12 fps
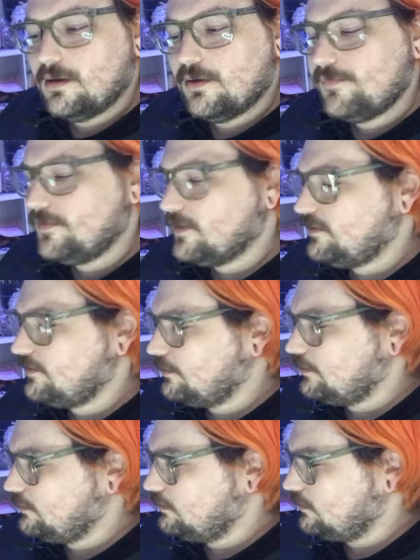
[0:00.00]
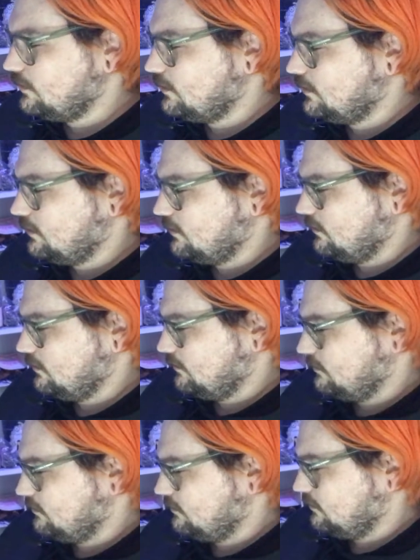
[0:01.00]
Hopefully soon
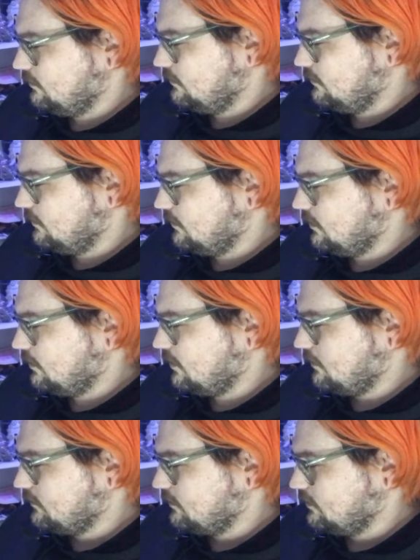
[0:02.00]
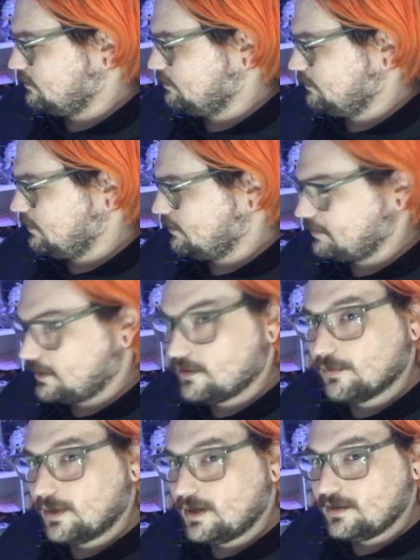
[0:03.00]
I'll have a
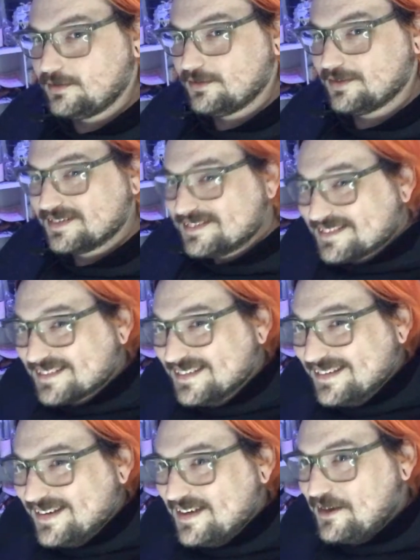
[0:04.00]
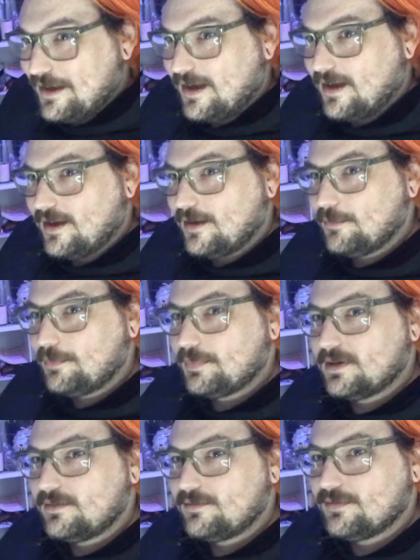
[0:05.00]
better way to do this.
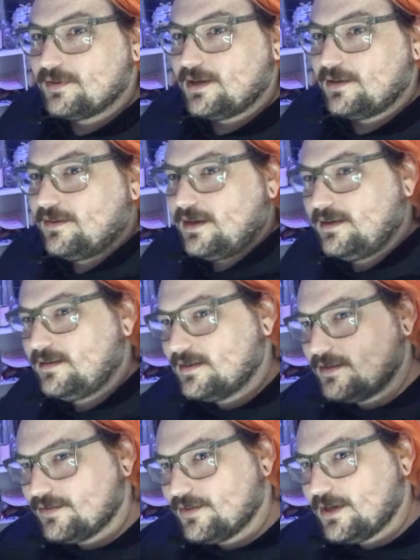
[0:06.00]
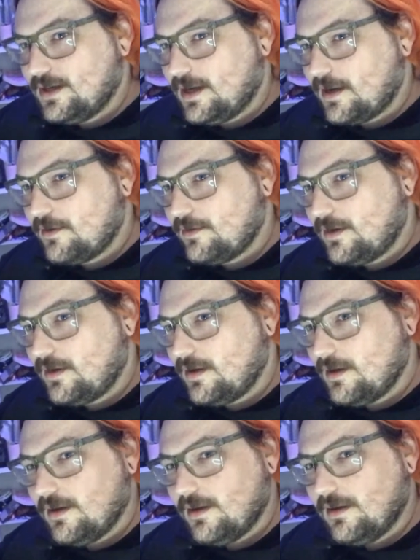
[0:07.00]
But for now, hey, thanks for hanging out
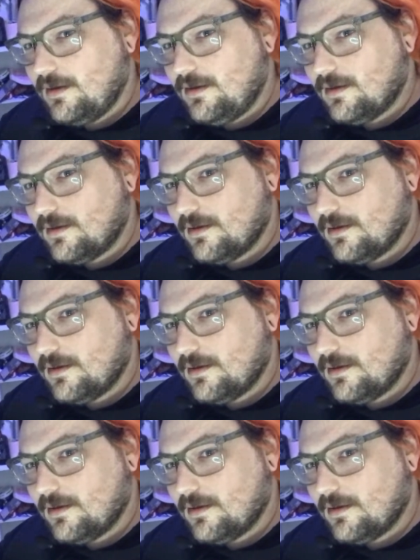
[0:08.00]
and